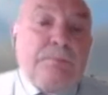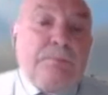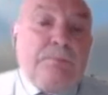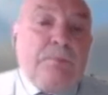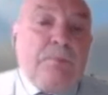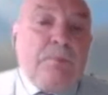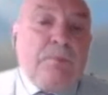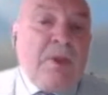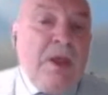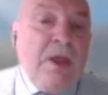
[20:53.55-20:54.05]

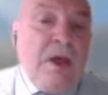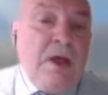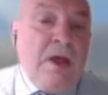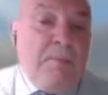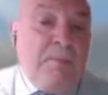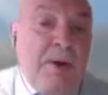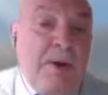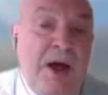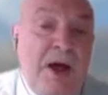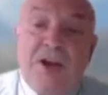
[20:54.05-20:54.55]
Partners in
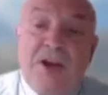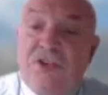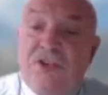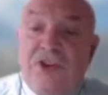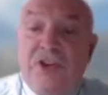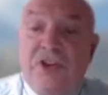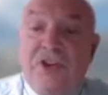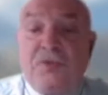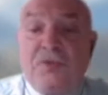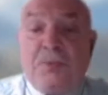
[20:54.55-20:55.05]
this
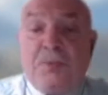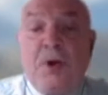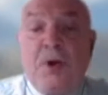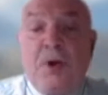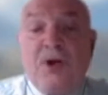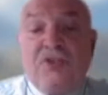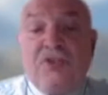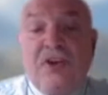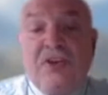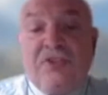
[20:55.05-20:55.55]
process have
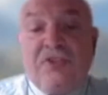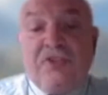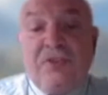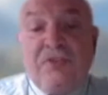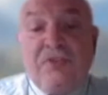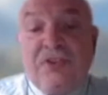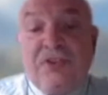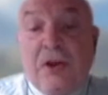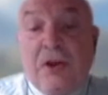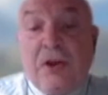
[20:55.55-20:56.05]
set common
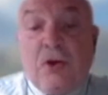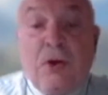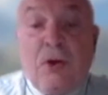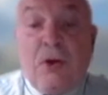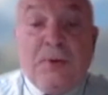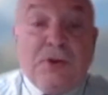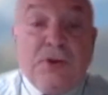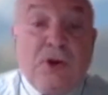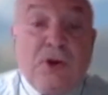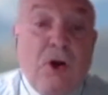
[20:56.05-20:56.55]
goals
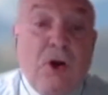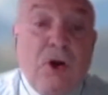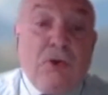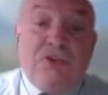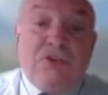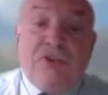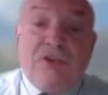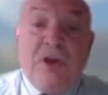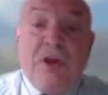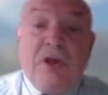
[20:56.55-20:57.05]

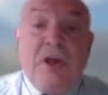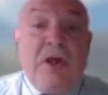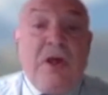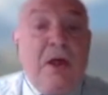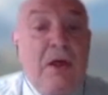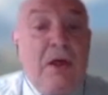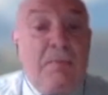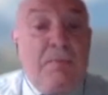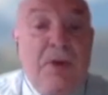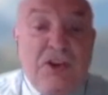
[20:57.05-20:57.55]
and measure
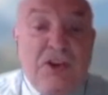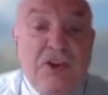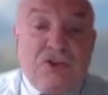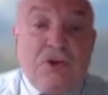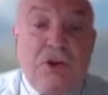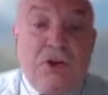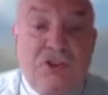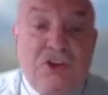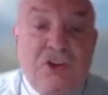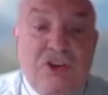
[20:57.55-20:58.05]

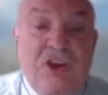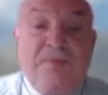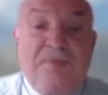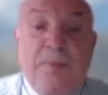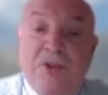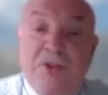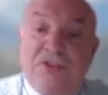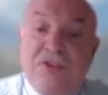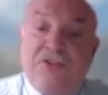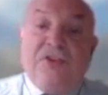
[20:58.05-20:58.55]
achievements
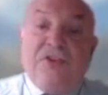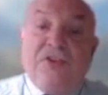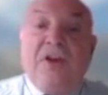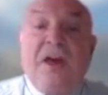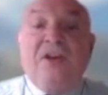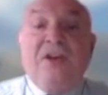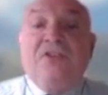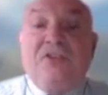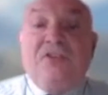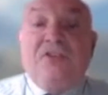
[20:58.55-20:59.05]
against the
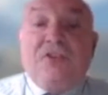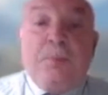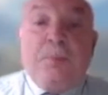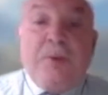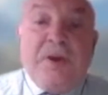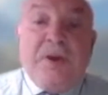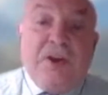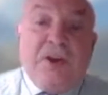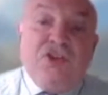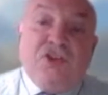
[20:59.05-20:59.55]
PNG
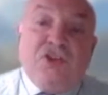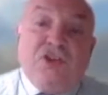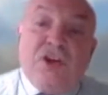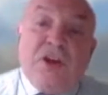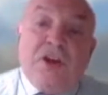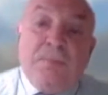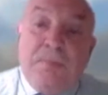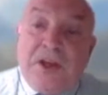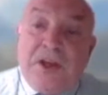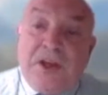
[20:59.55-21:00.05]

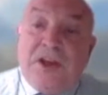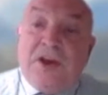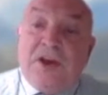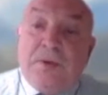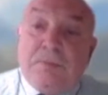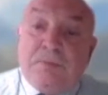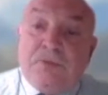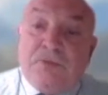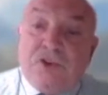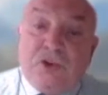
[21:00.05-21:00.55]

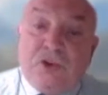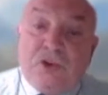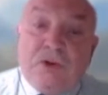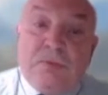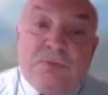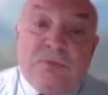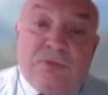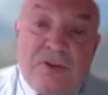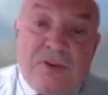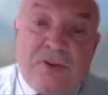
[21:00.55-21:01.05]
medium-term
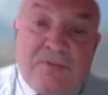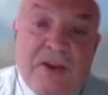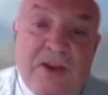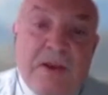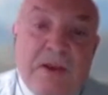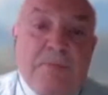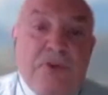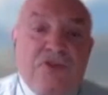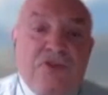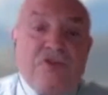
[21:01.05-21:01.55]
development
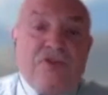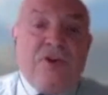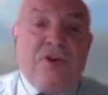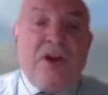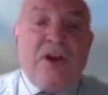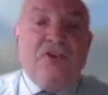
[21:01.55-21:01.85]
strategy,